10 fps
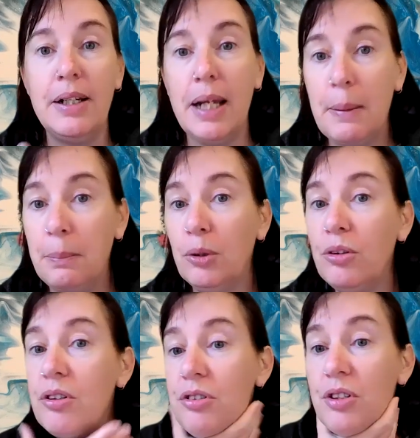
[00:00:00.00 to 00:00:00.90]
Now,
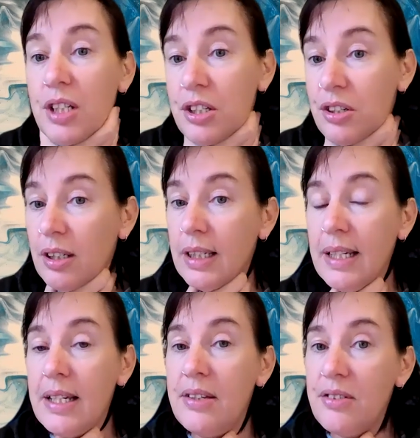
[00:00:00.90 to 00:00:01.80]
blue traditionally
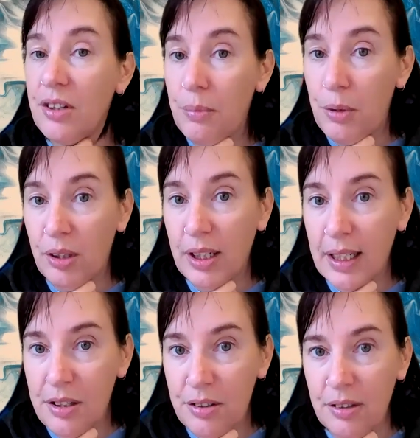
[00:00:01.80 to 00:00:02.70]
is
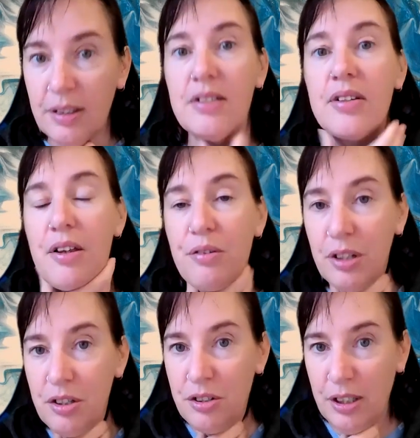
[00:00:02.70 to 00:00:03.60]
communication. It's our
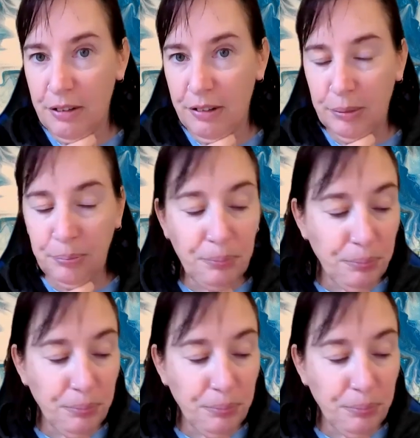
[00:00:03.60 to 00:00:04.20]
throat chakra.